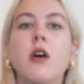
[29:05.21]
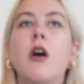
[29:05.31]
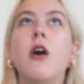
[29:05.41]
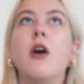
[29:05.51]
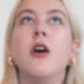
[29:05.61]

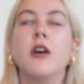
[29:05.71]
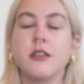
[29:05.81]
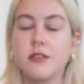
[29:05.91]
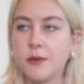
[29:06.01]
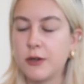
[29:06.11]
Oh,
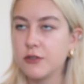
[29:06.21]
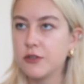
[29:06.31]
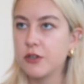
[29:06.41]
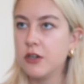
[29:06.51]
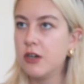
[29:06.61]
it smells
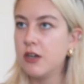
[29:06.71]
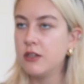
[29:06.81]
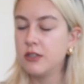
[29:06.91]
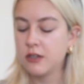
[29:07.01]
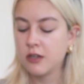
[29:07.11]
so
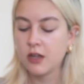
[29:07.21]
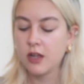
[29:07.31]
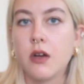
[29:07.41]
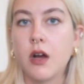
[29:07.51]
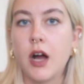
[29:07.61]
good.
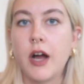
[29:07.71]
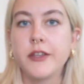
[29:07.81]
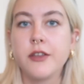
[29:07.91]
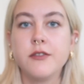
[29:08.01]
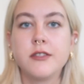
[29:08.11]
I
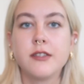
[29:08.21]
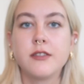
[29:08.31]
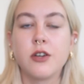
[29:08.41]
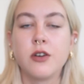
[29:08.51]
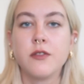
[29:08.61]
use
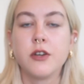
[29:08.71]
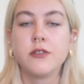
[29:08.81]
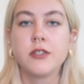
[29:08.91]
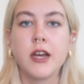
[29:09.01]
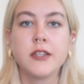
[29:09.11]
this on
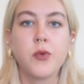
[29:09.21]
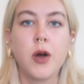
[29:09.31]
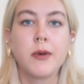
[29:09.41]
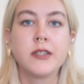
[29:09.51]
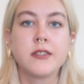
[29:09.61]
those days
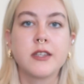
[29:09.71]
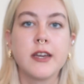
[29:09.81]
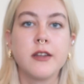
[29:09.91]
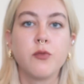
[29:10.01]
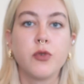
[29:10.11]
where my
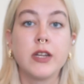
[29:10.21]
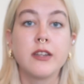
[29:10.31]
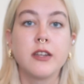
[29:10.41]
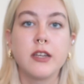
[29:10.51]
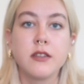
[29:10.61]
skin
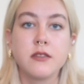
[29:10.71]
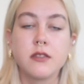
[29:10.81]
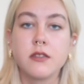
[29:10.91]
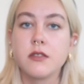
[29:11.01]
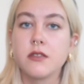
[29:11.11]
really
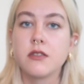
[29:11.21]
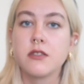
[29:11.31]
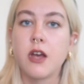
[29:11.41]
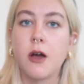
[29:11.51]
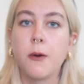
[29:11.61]
needs
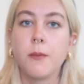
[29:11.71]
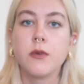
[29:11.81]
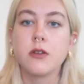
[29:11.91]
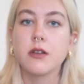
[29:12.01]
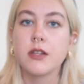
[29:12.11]

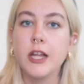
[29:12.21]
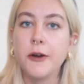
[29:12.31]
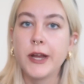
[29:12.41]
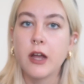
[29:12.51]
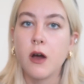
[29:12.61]
some
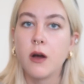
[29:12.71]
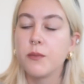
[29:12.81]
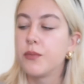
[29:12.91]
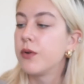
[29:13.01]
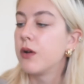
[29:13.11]
clearing up